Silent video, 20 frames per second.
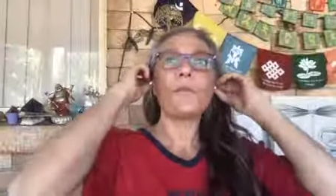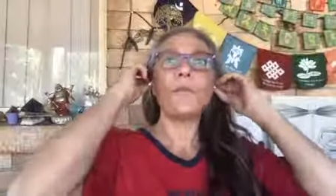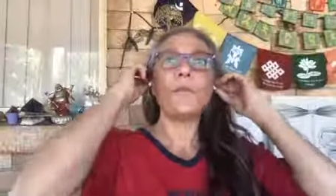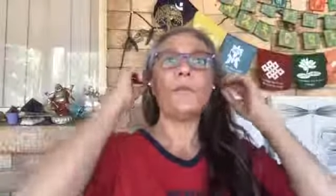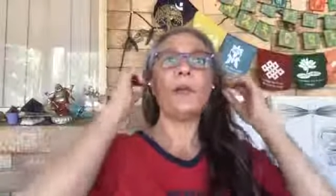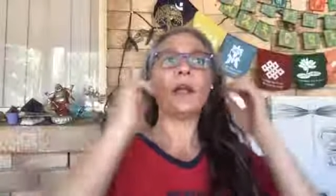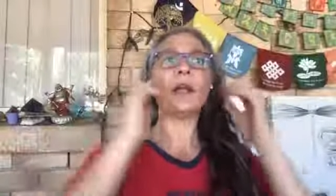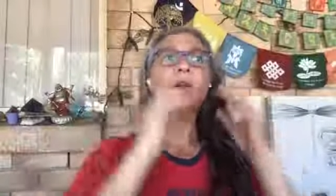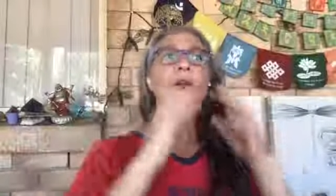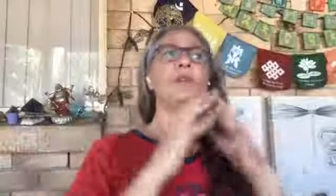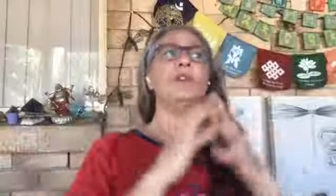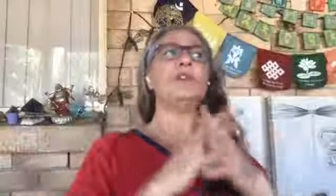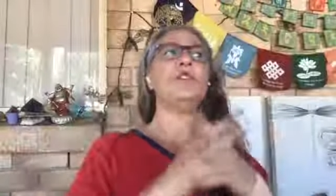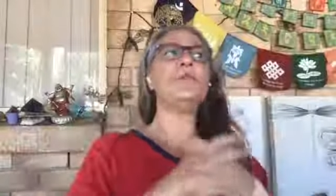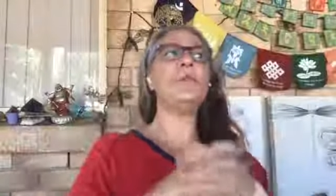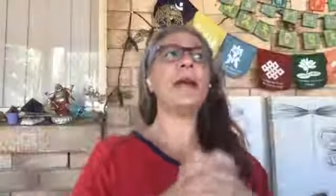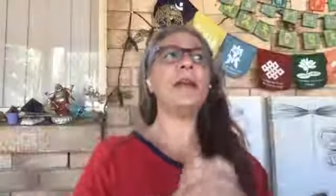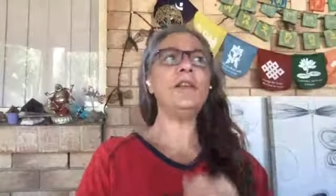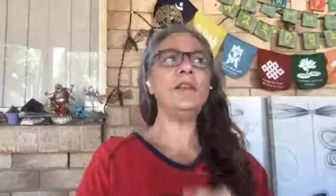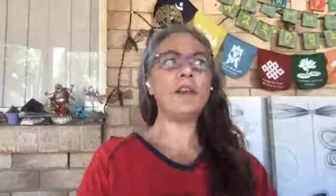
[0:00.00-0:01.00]
because you
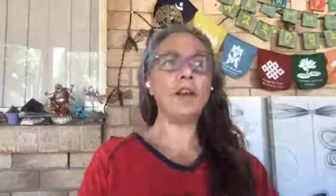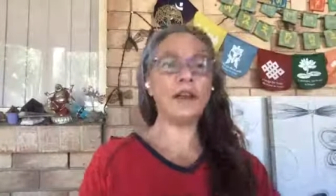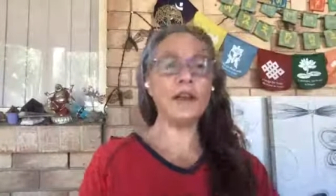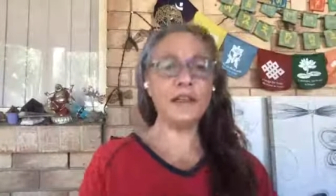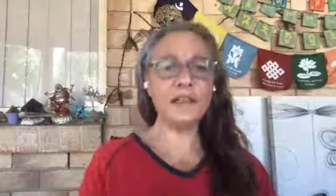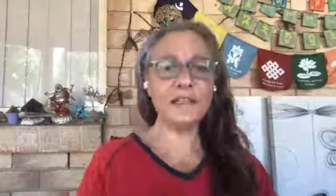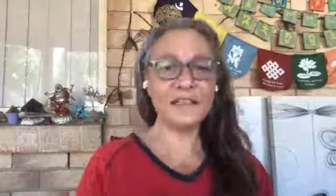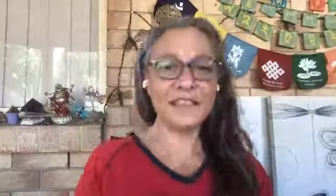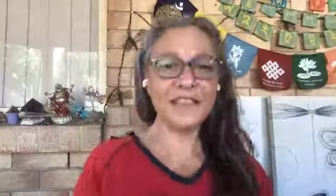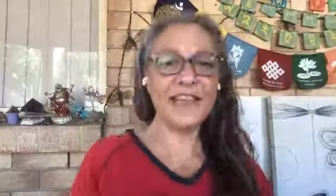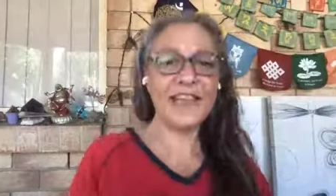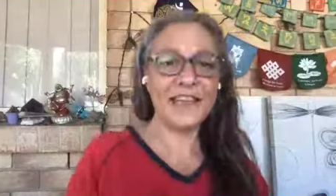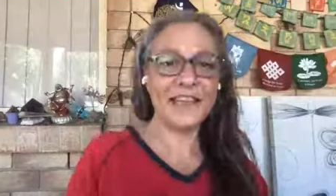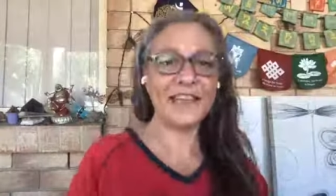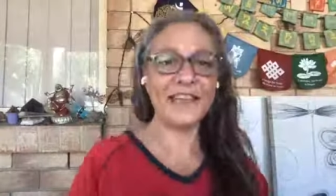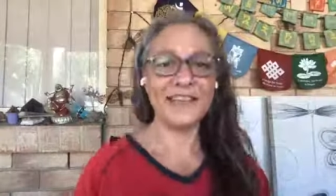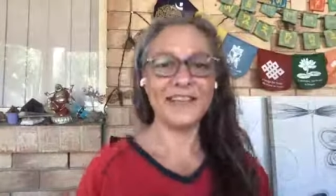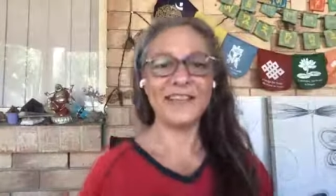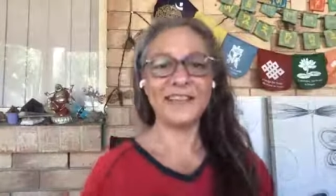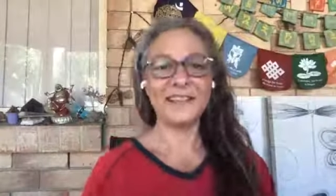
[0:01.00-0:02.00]
may not
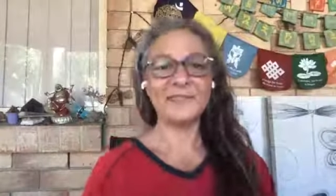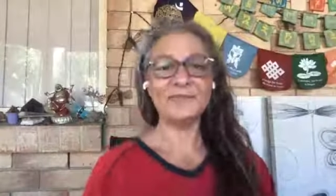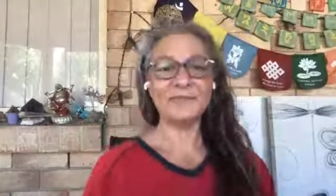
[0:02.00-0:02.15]
understand